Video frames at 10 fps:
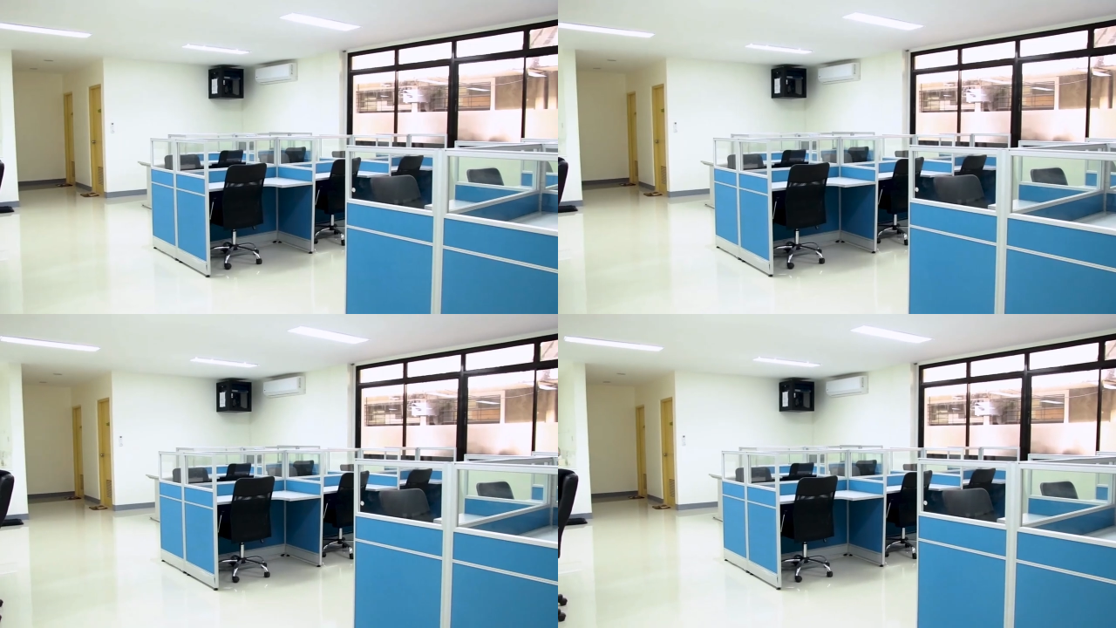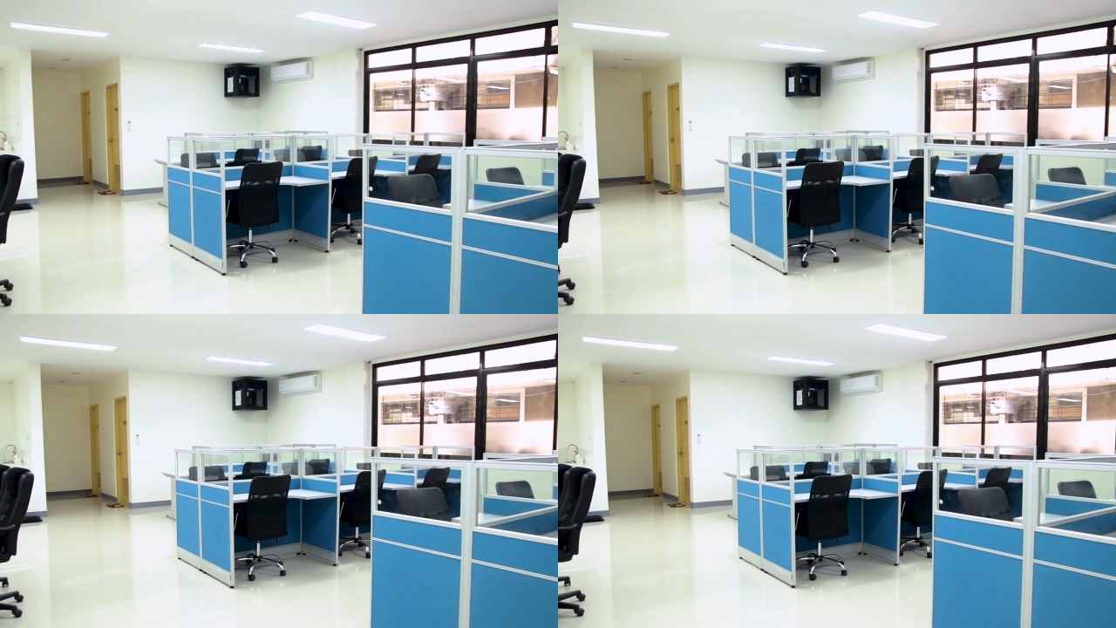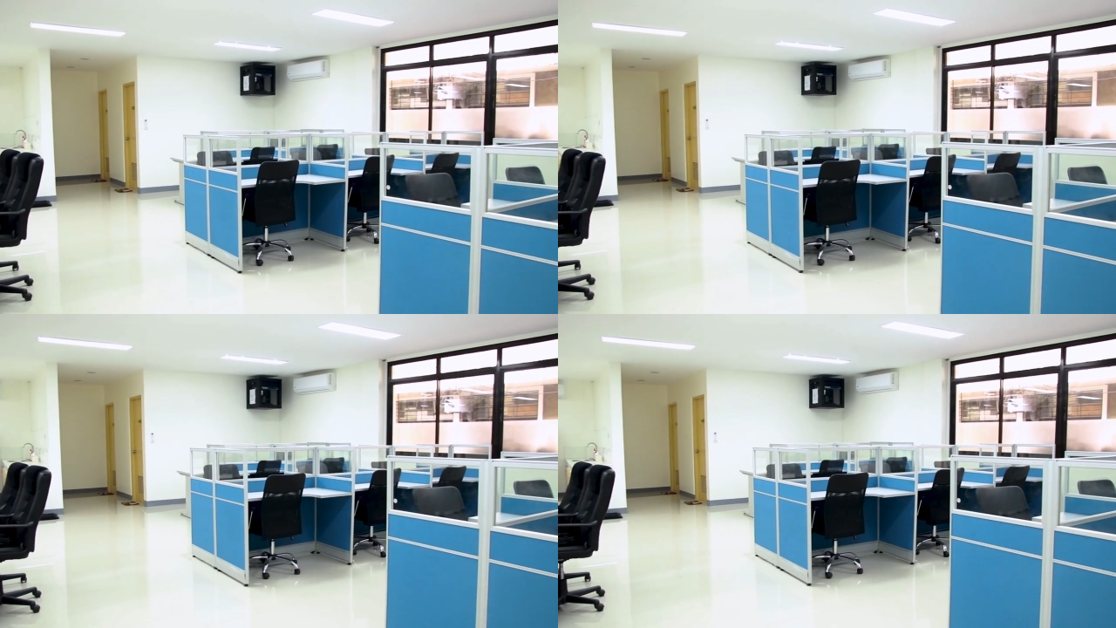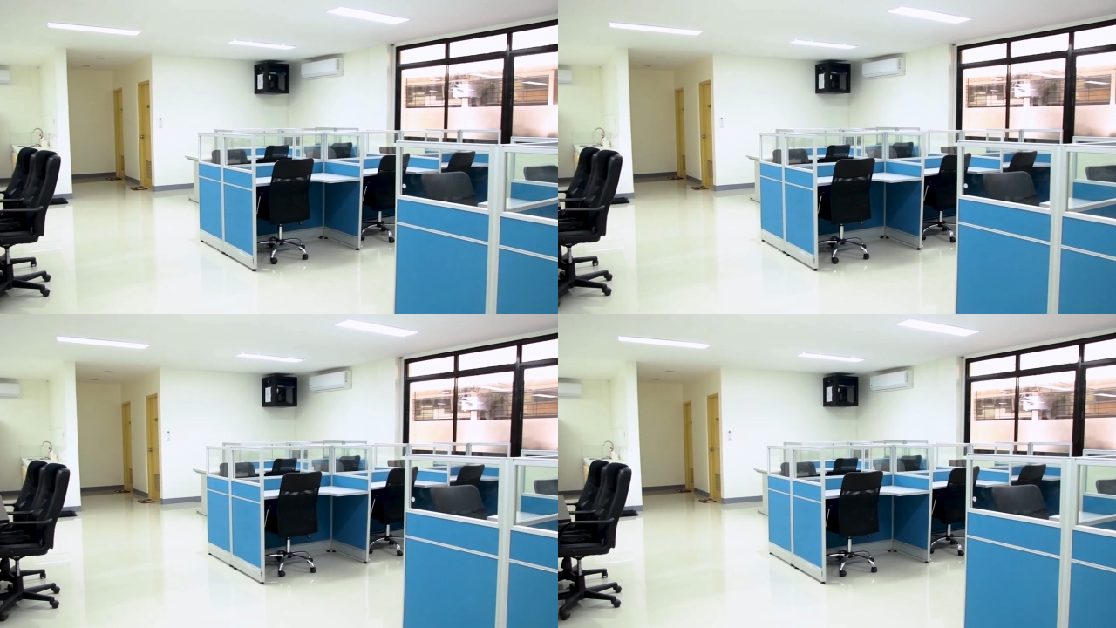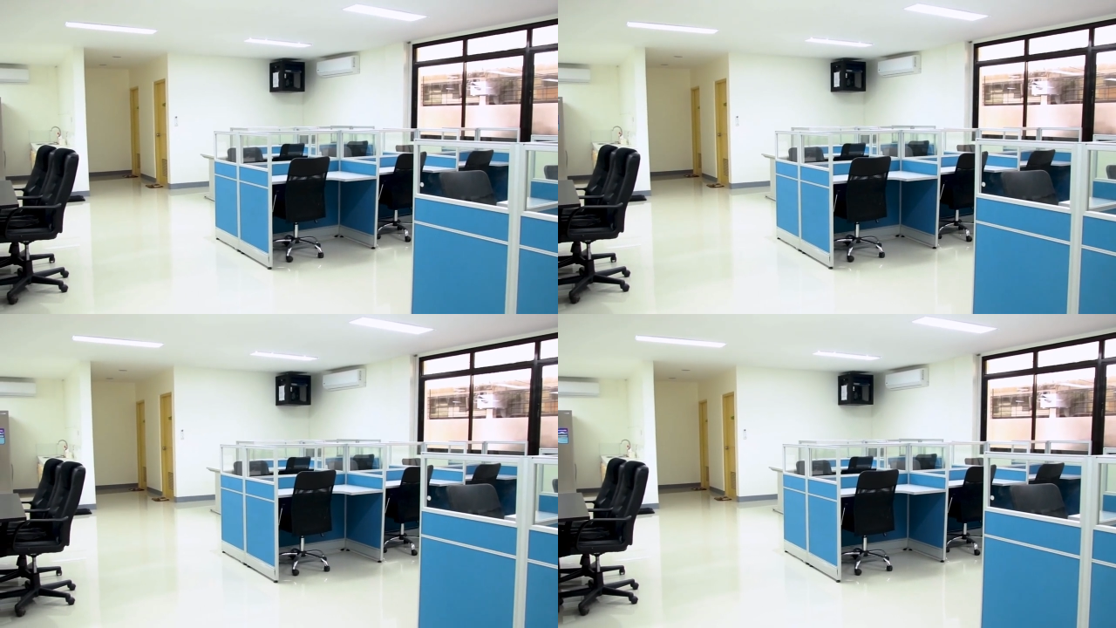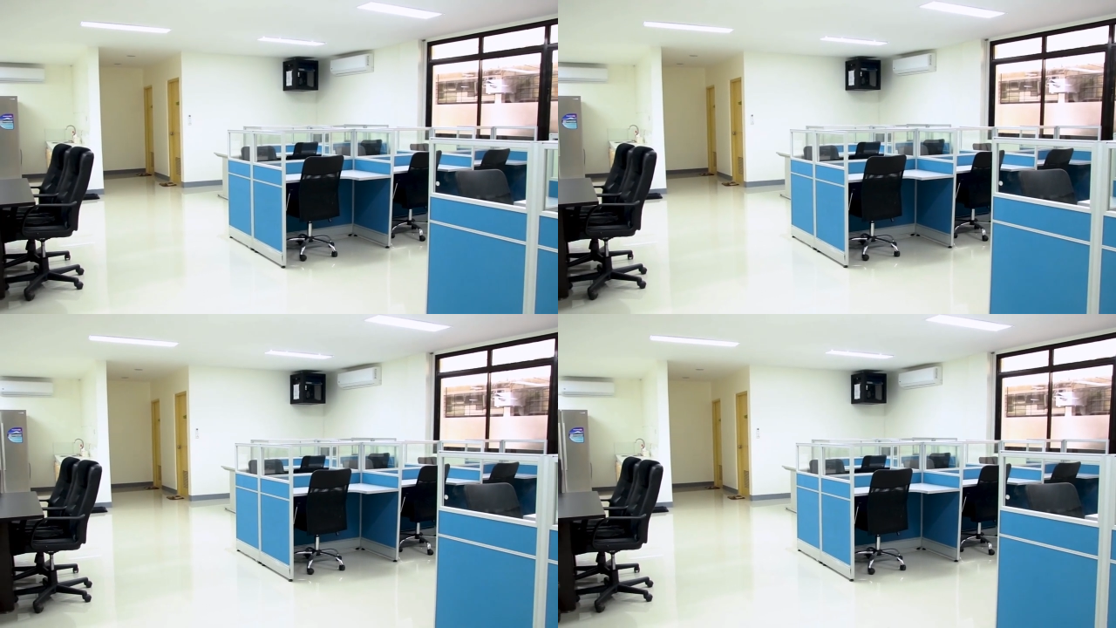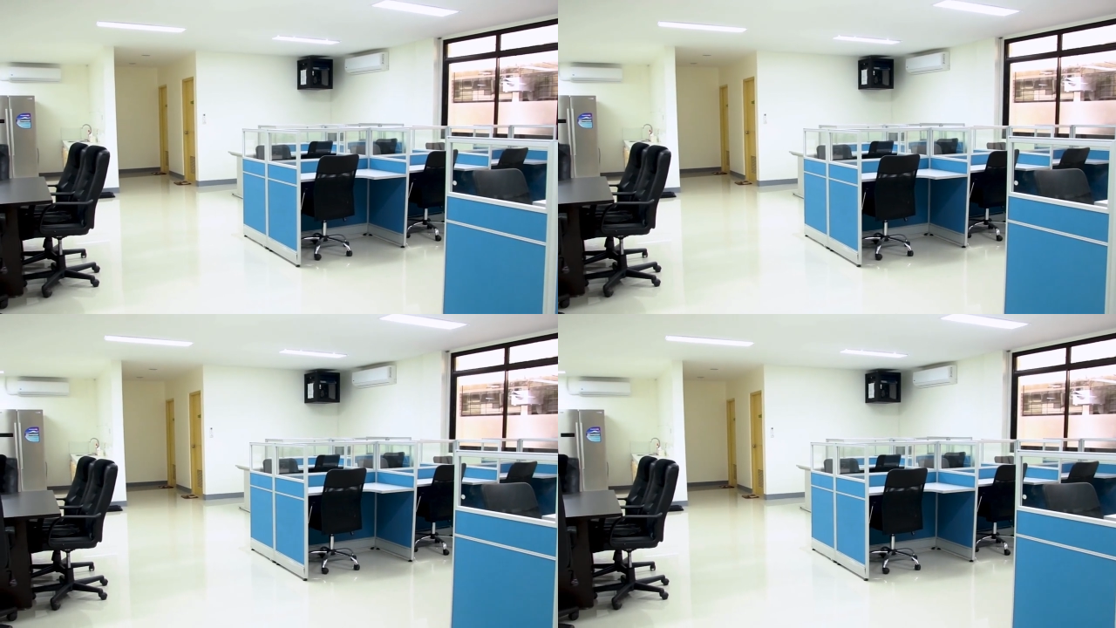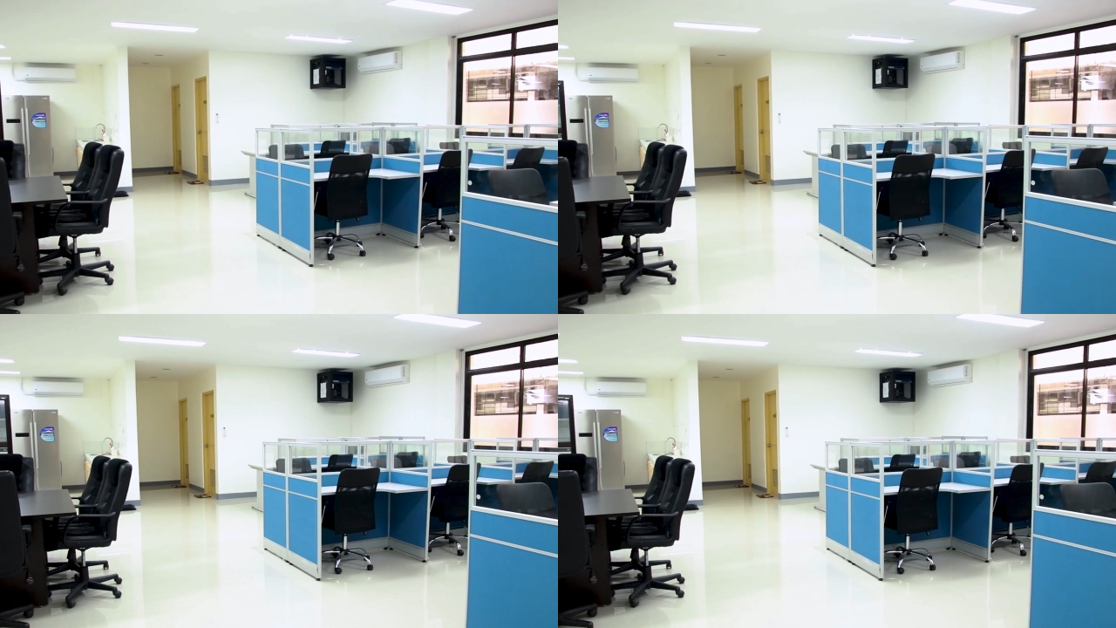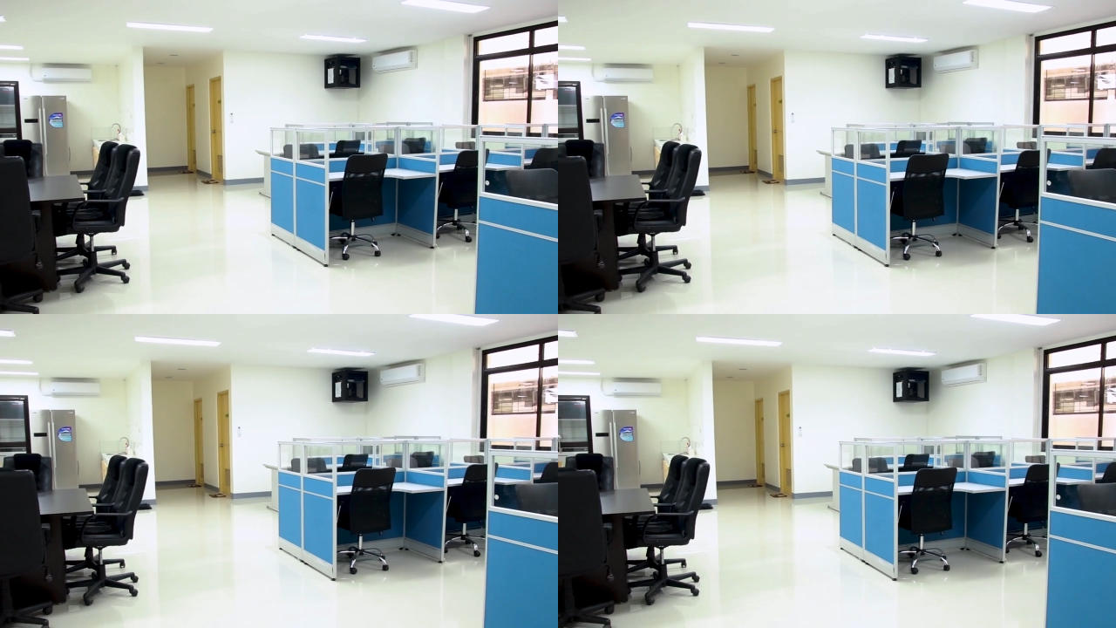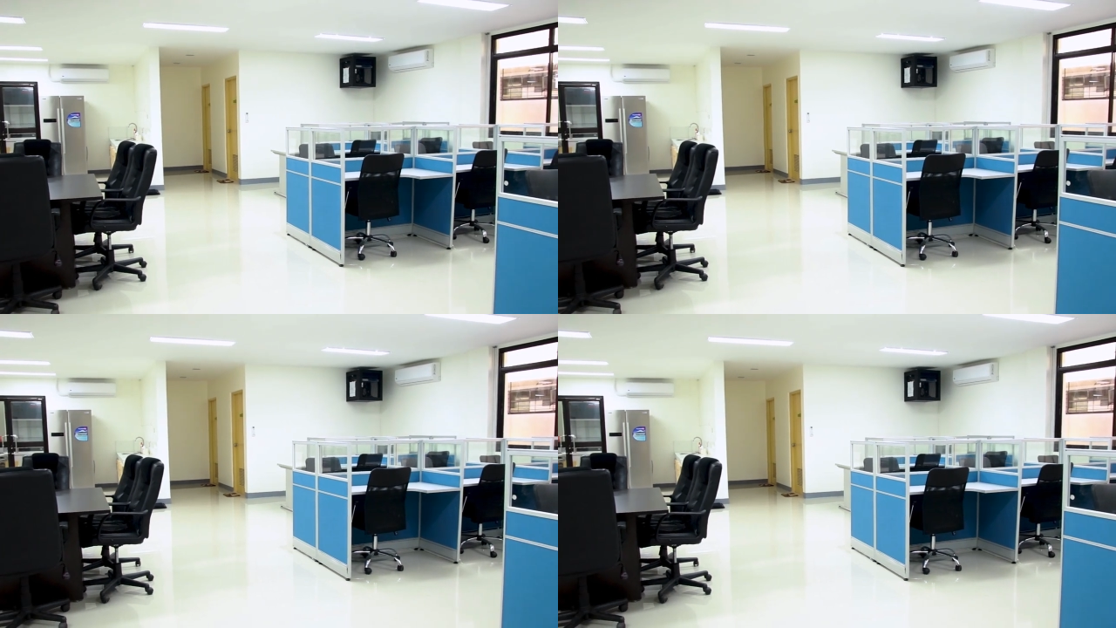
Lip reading: Nobody's mouth can be seen.